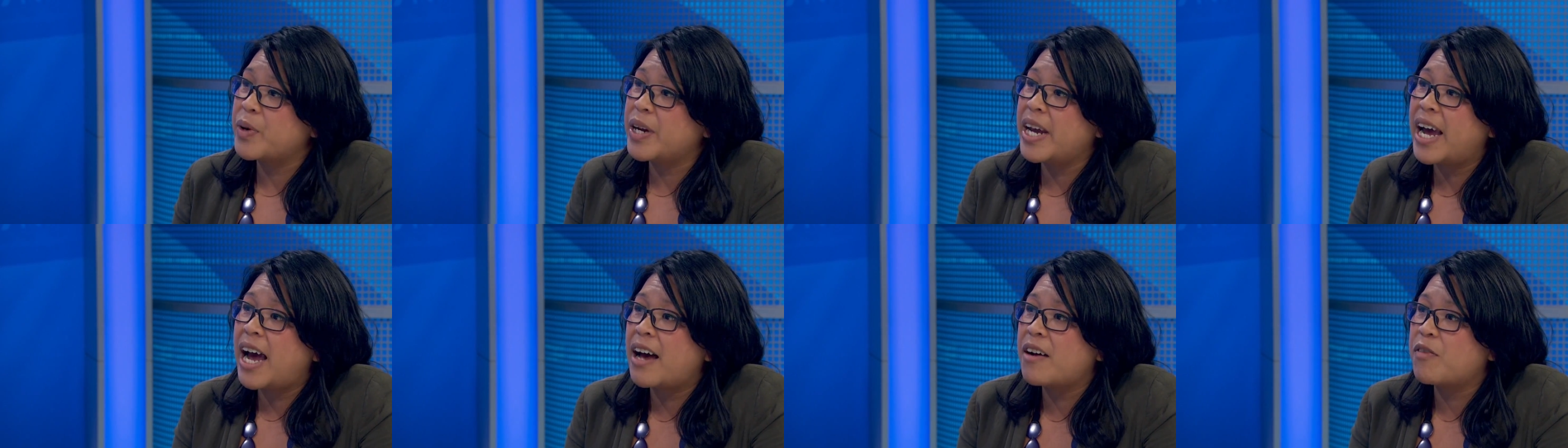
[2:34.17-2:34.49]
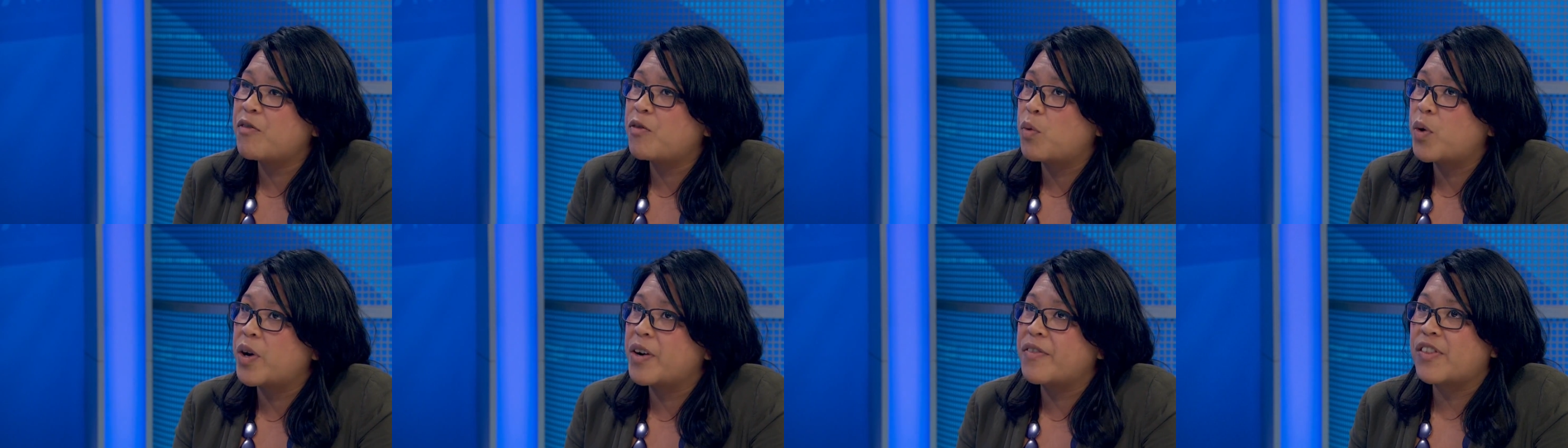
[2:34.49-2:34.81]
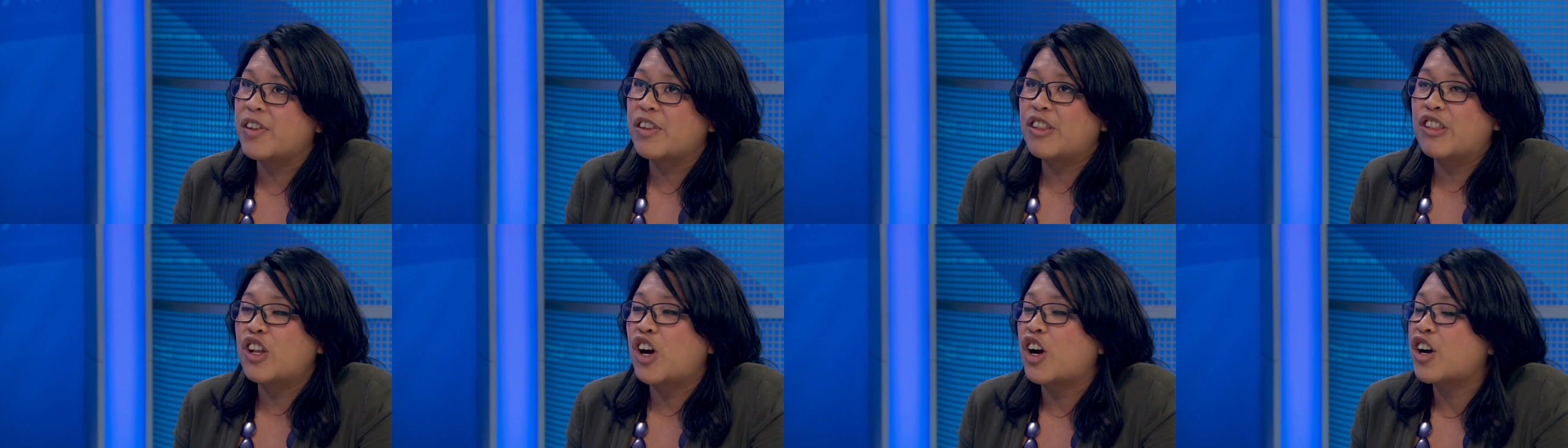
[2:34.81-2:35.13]
We have one
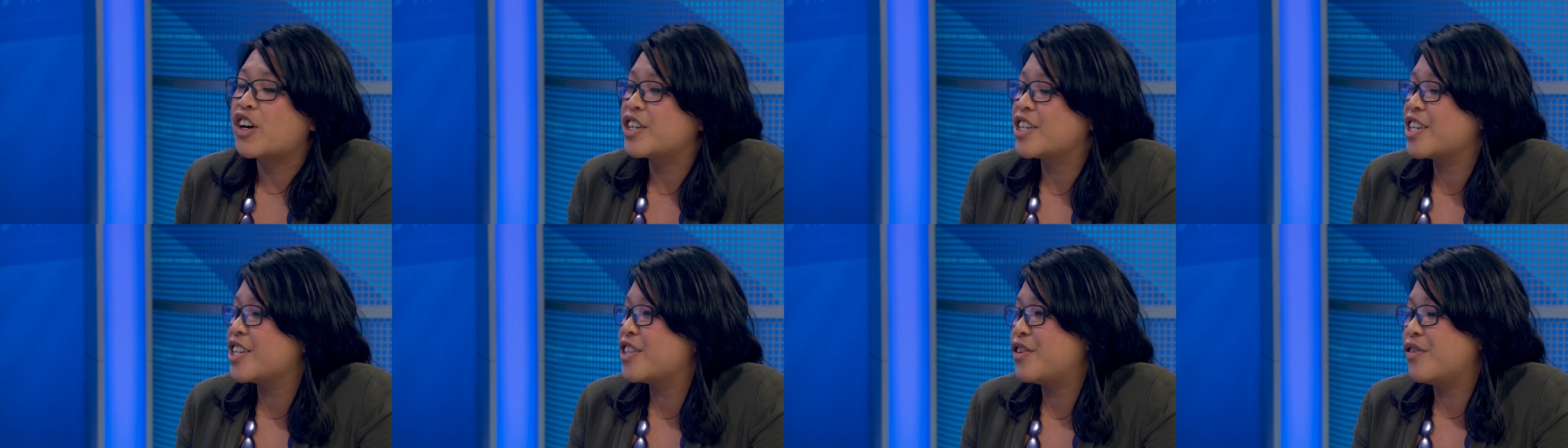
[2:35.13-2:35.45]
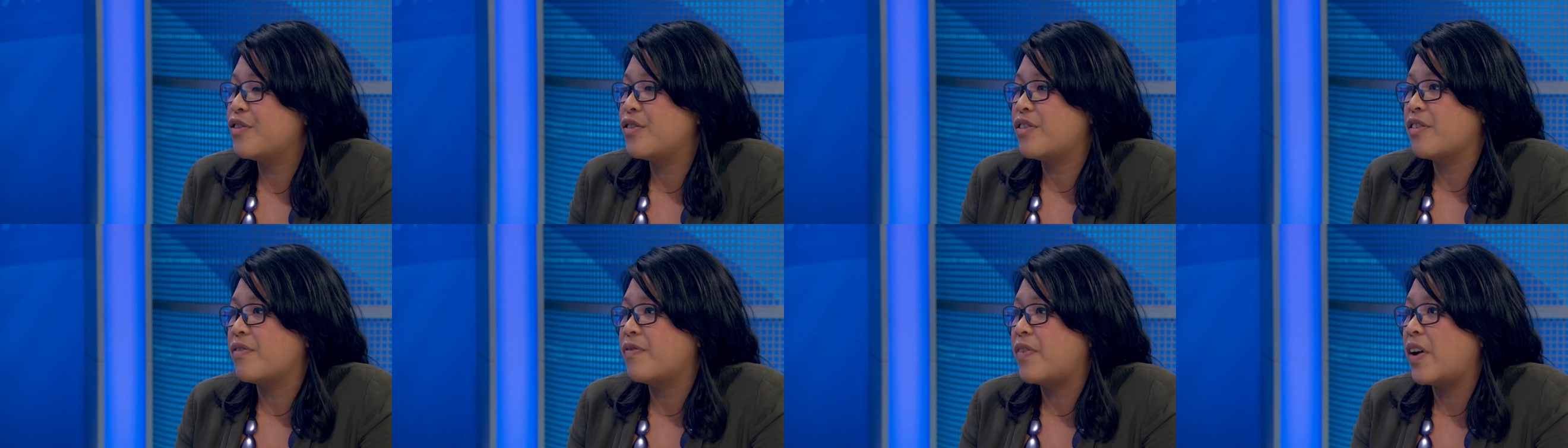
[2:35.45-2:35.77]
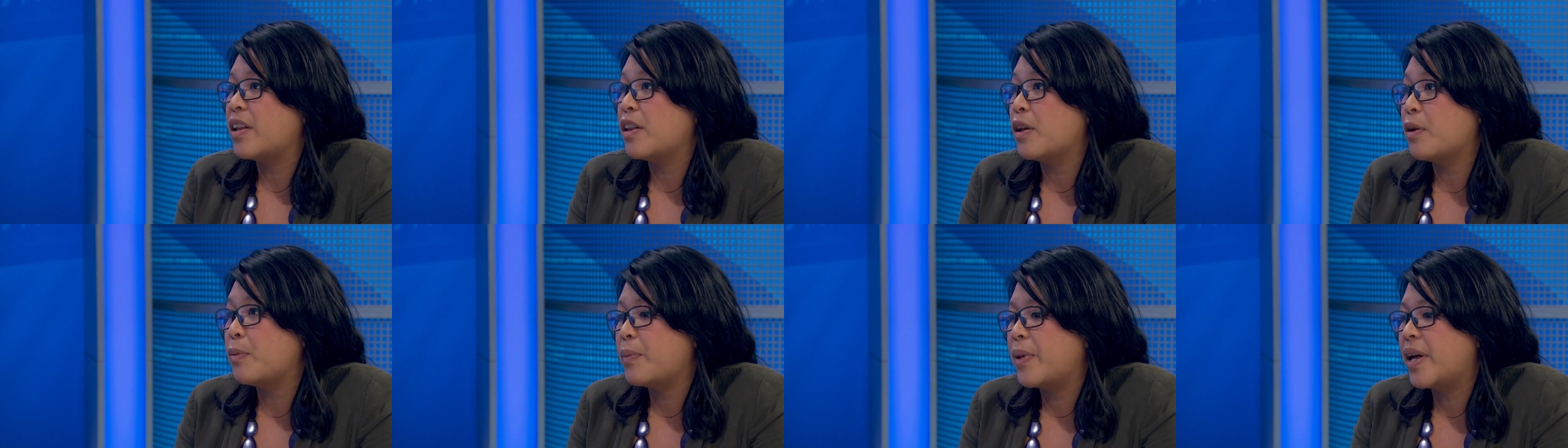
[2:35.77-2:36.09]
of the largest youth
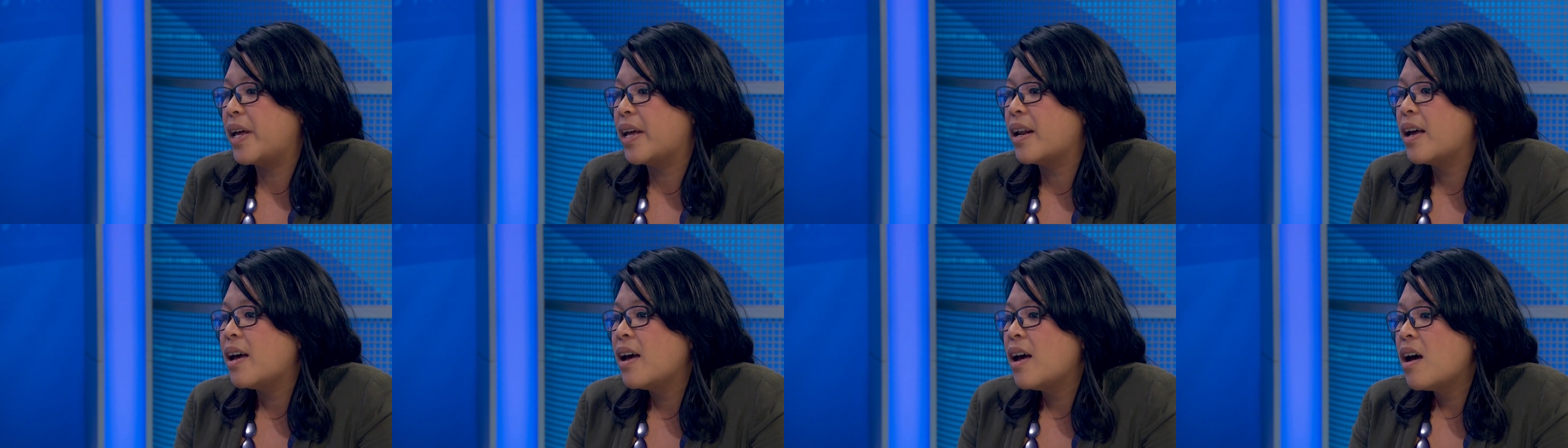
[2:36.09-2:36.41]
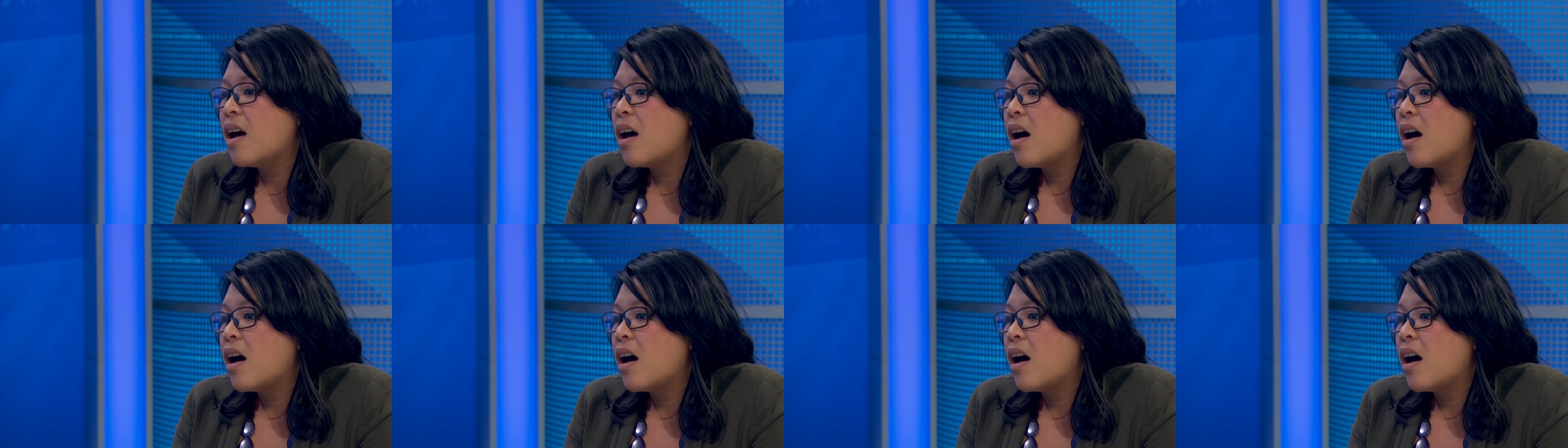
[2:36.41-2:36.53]
development